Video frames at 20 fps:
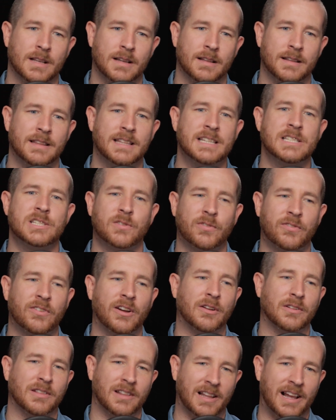This
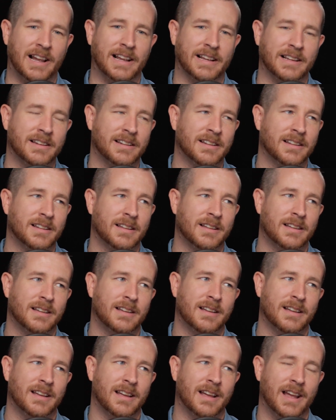felt like
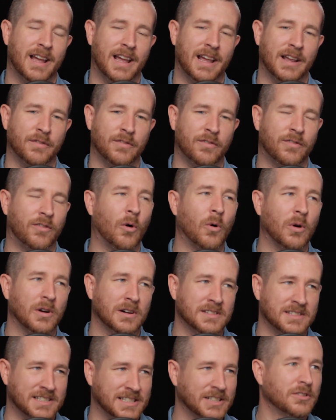a
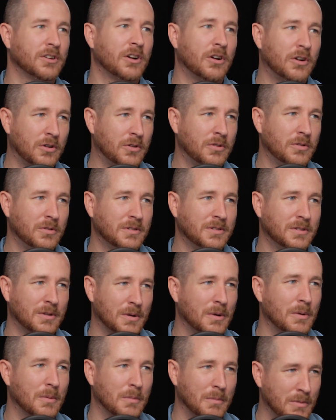4-0
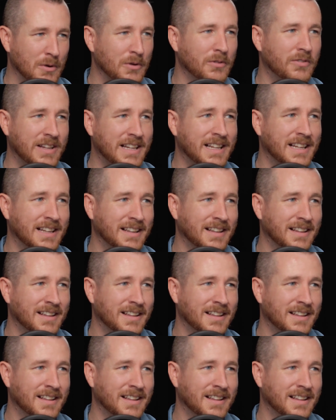movie.